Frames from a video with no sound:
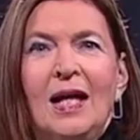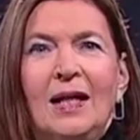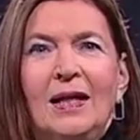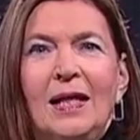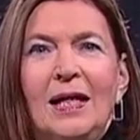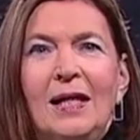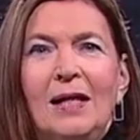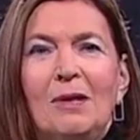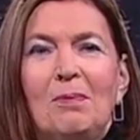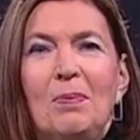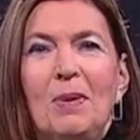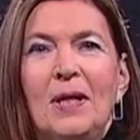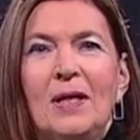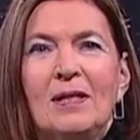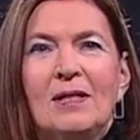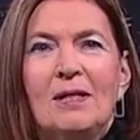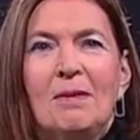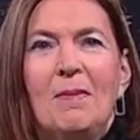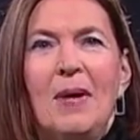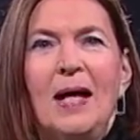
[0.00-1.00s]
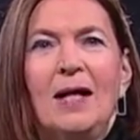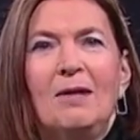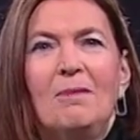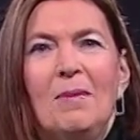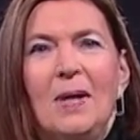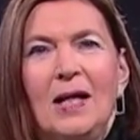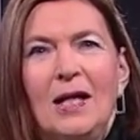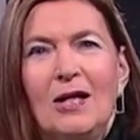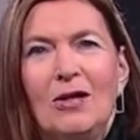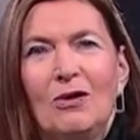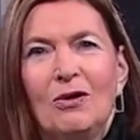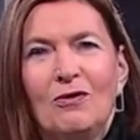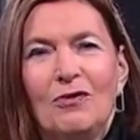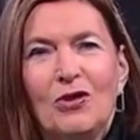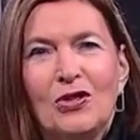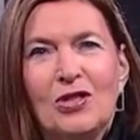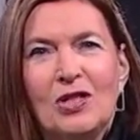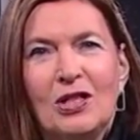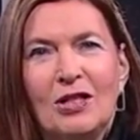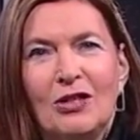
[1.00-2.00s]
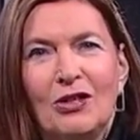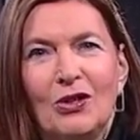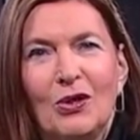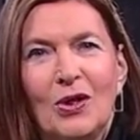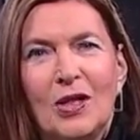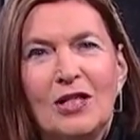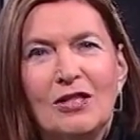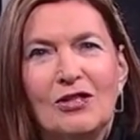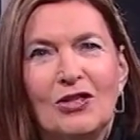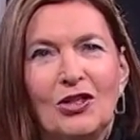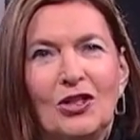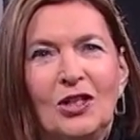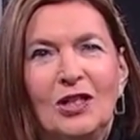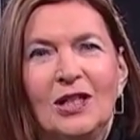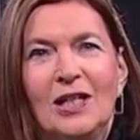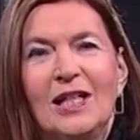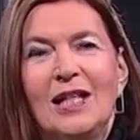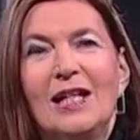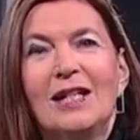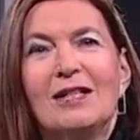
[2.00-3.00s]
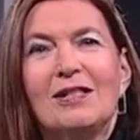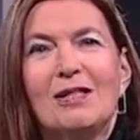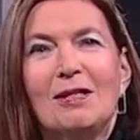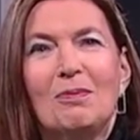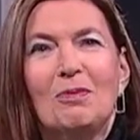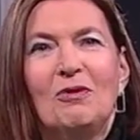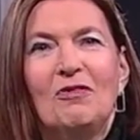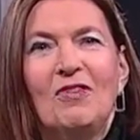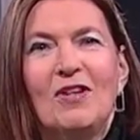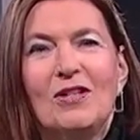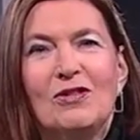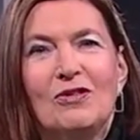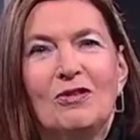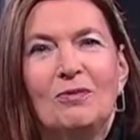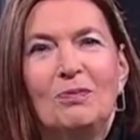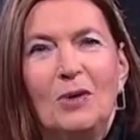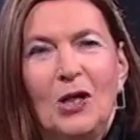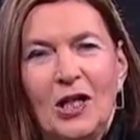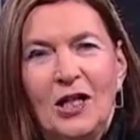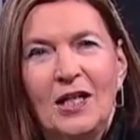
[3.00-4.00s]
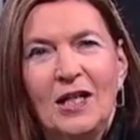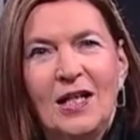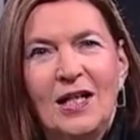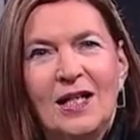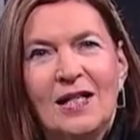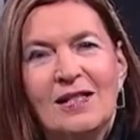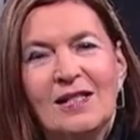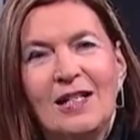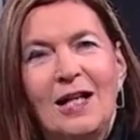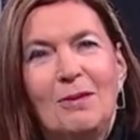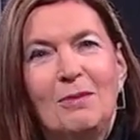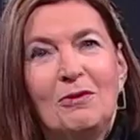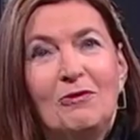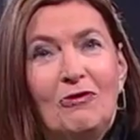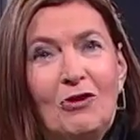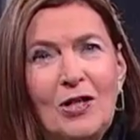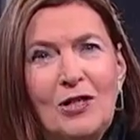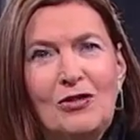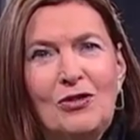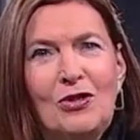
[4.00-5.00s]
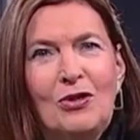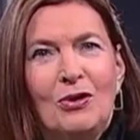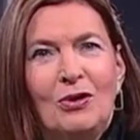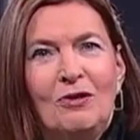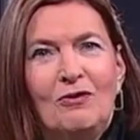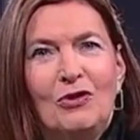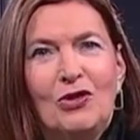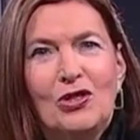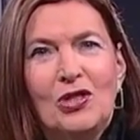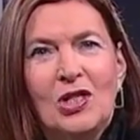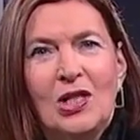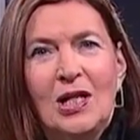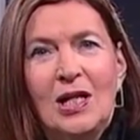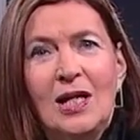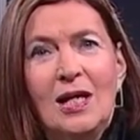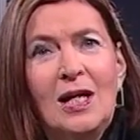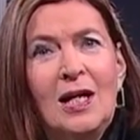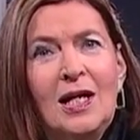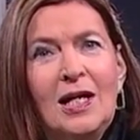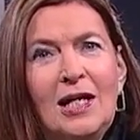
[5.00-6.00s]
Leyland Pitt is a man of many university degrees. Currently, he is a professor of marketing at Simon Fraser University.